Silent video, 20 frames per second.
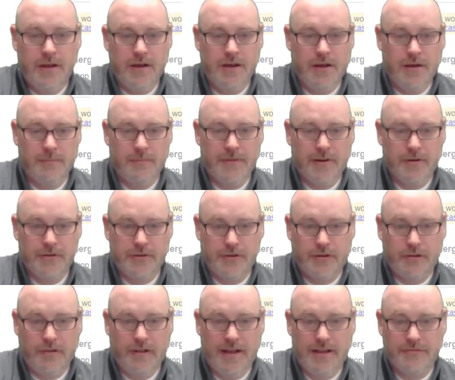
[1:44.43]
There on
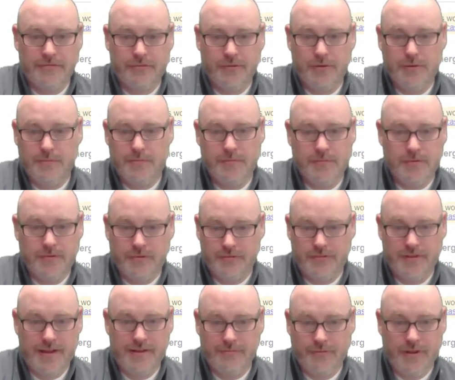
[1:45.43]
your classroom, of
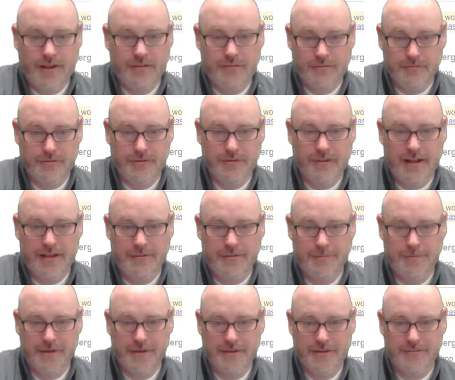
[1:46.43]
course I have lots of class
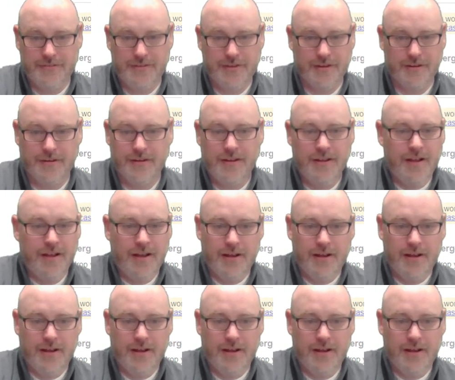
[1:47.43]
periods here.